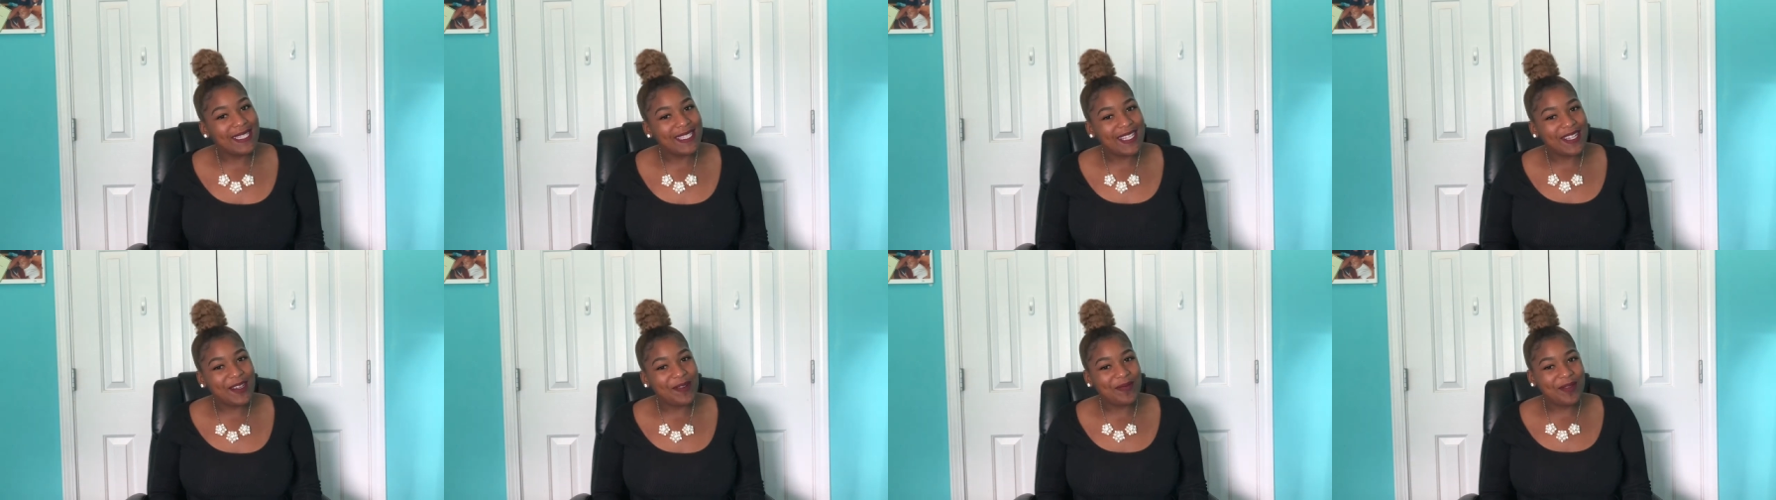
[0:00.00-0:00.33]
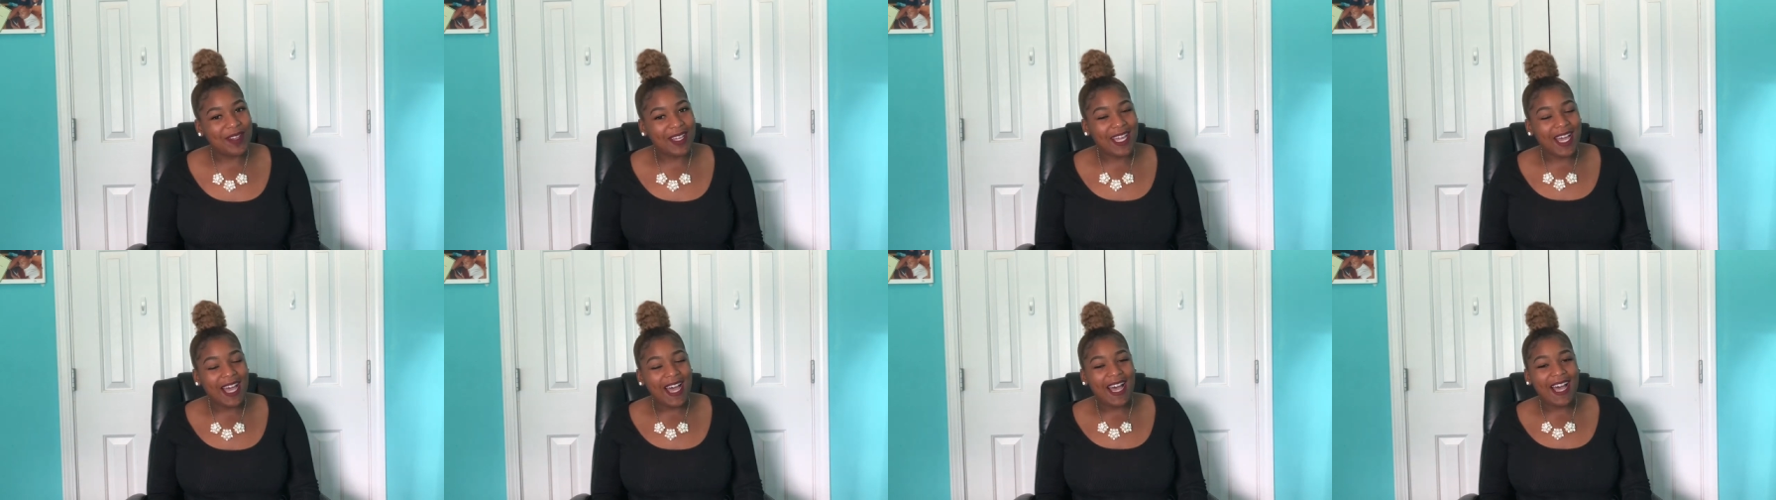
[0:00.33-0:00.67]

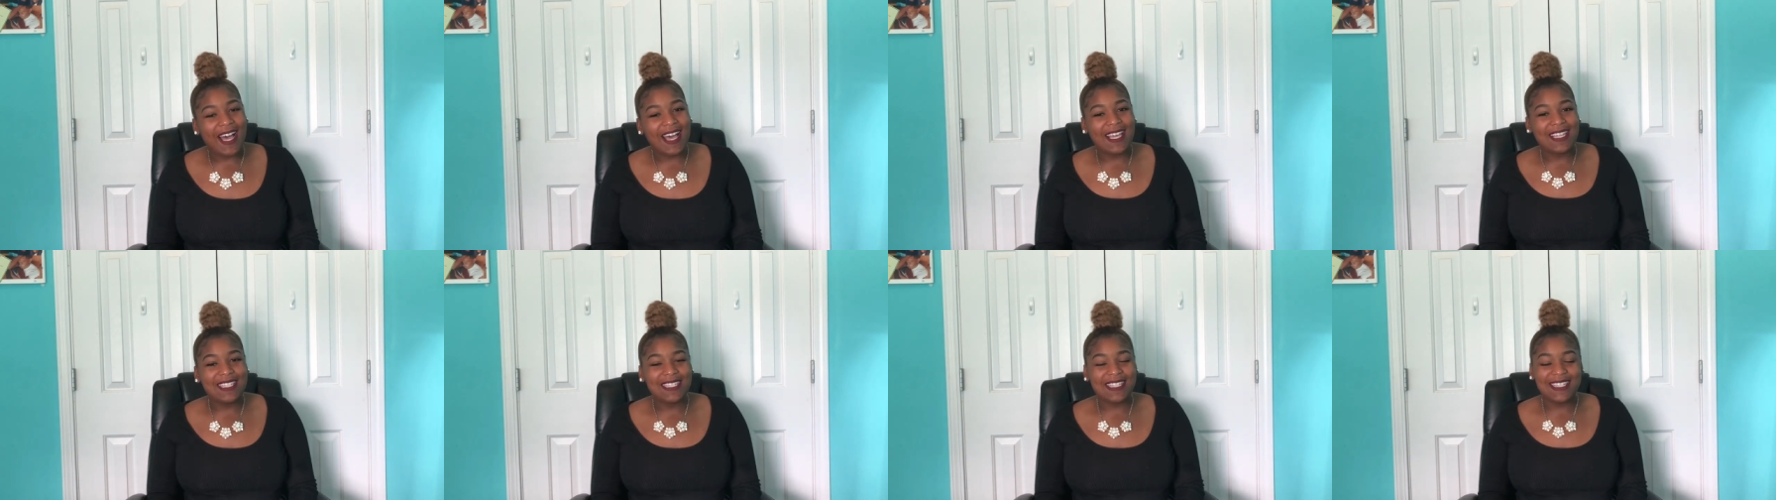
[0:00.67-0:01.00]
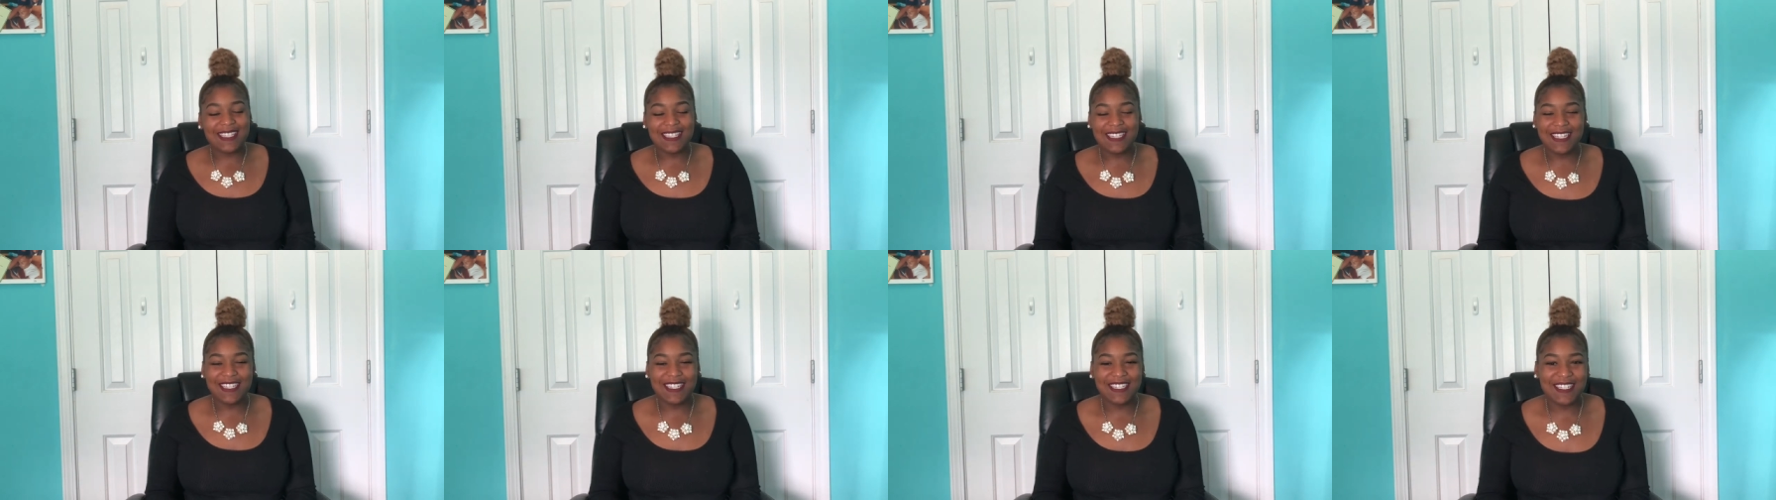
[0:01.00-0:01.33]
What's up guys?
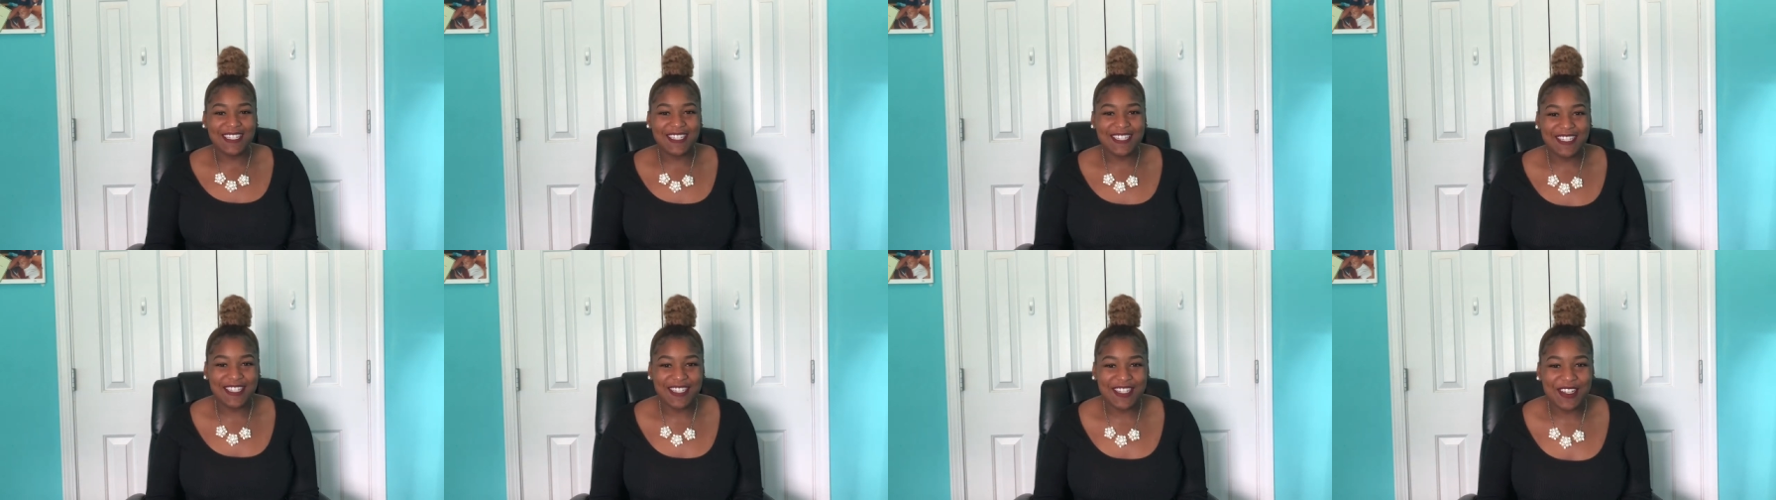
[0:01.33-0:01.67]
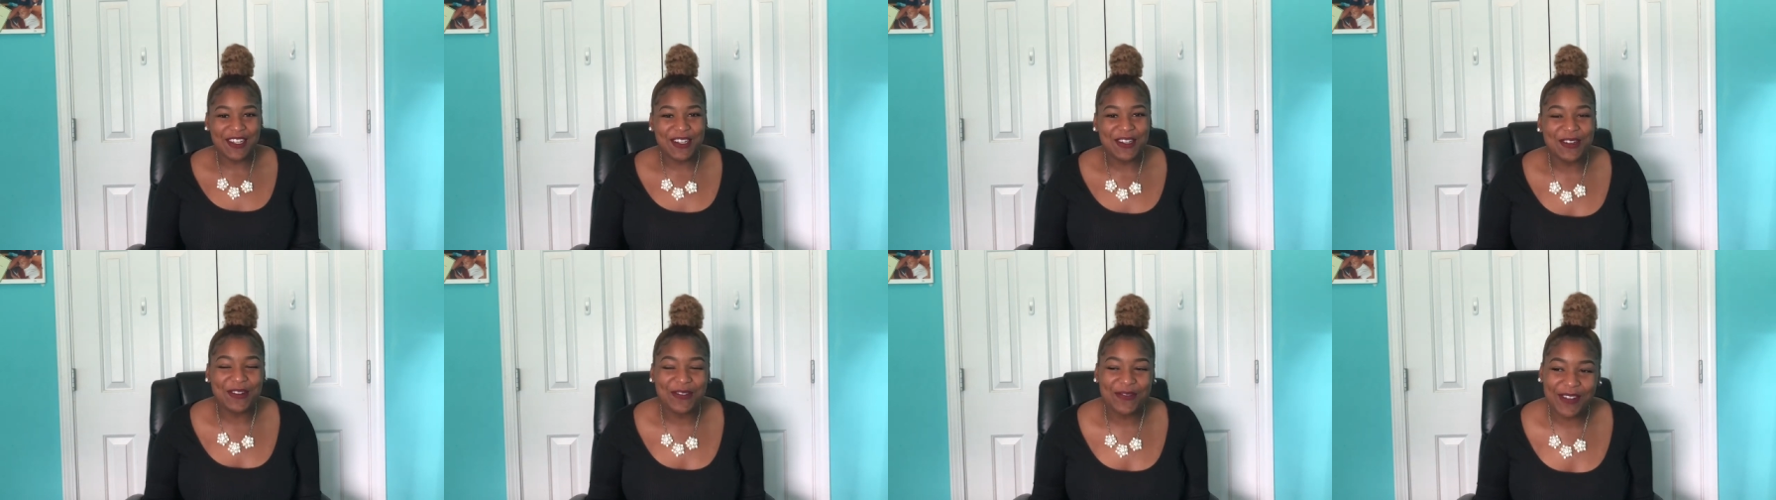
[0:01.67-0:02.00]
It's Nesha
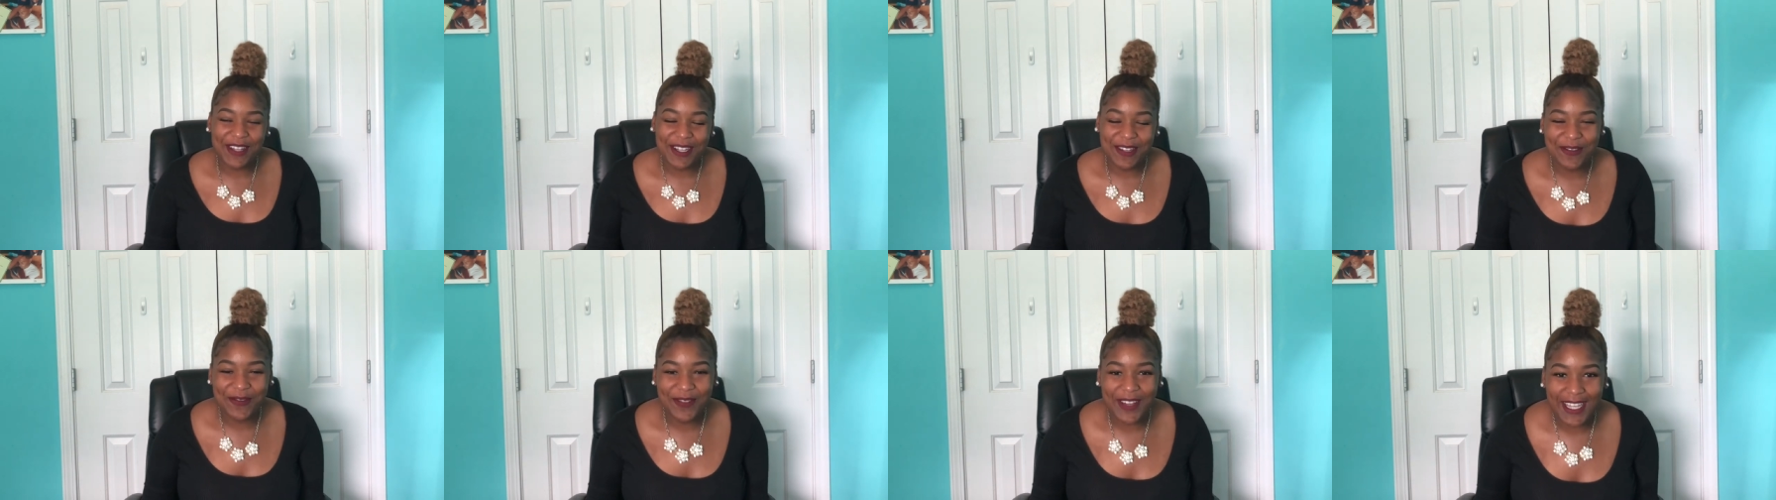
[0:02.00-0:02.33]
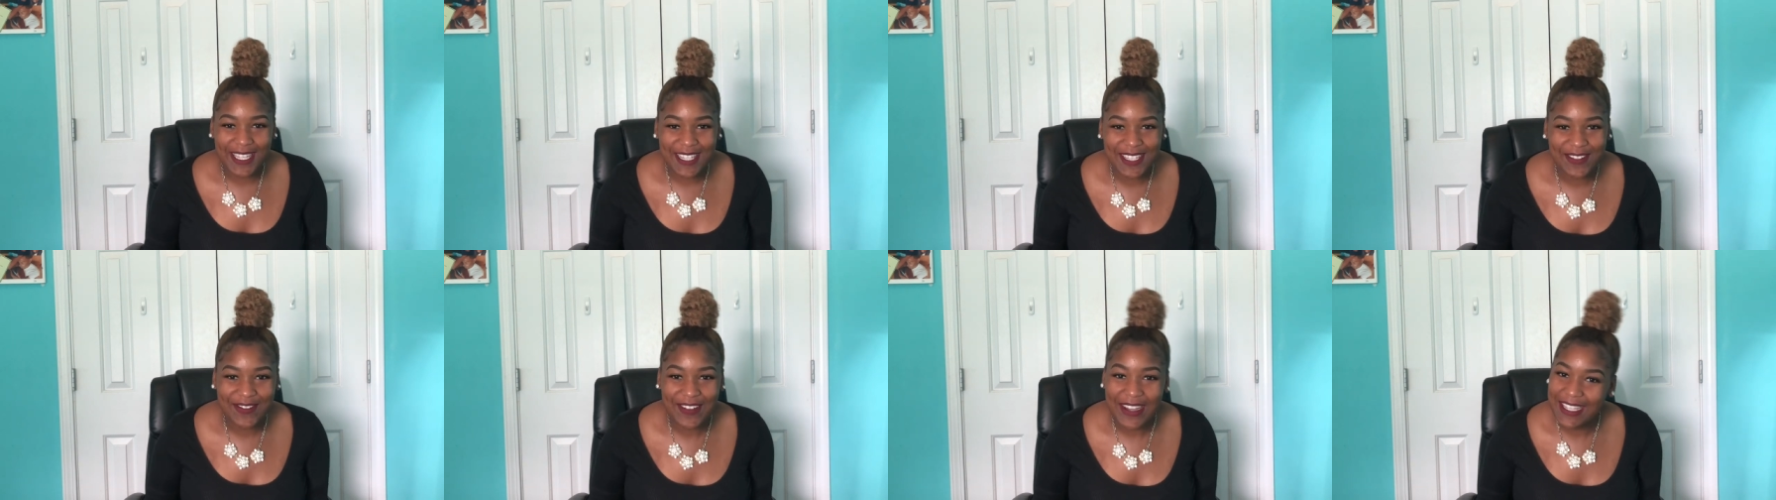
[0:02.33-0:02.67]
Nichelle and welcome
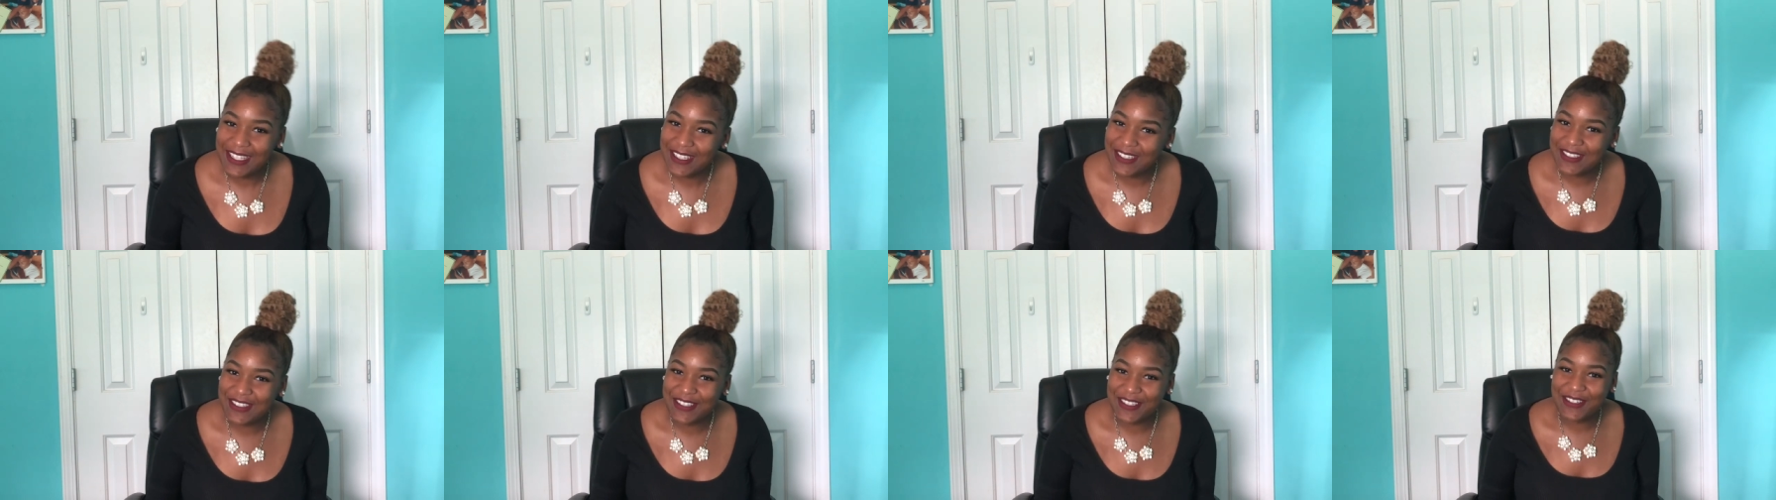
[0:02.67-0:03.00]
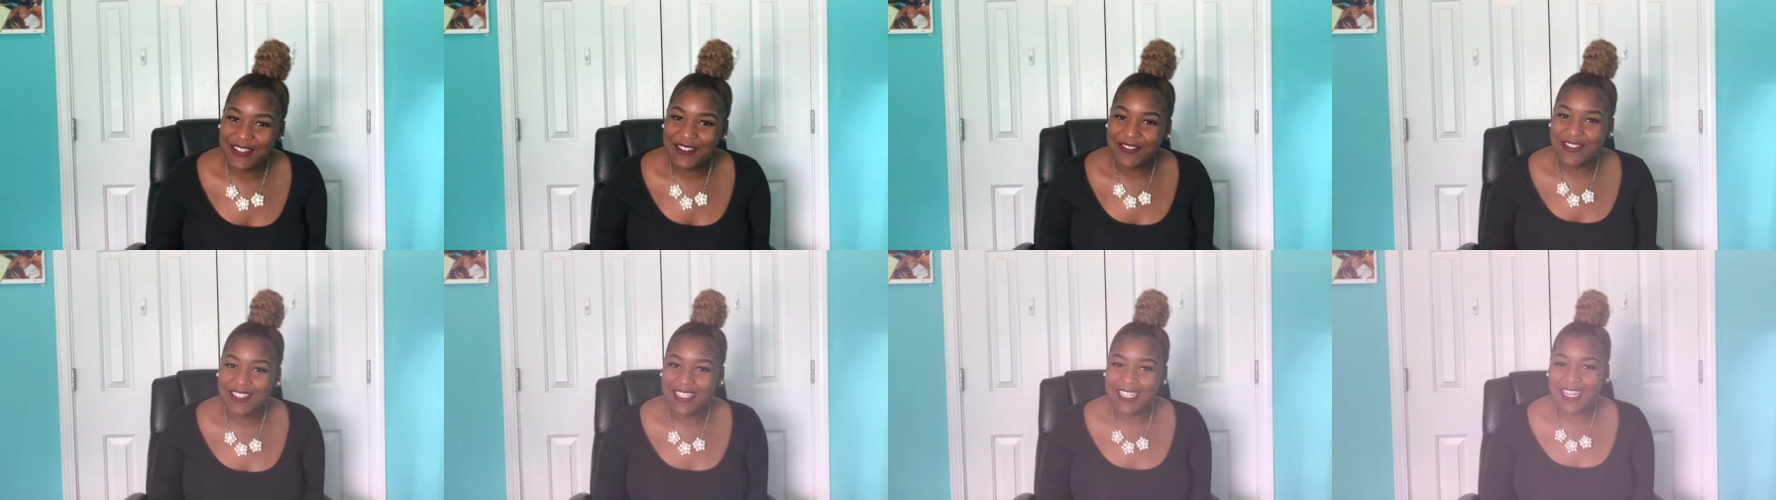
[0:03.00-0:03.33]
back to my YouTube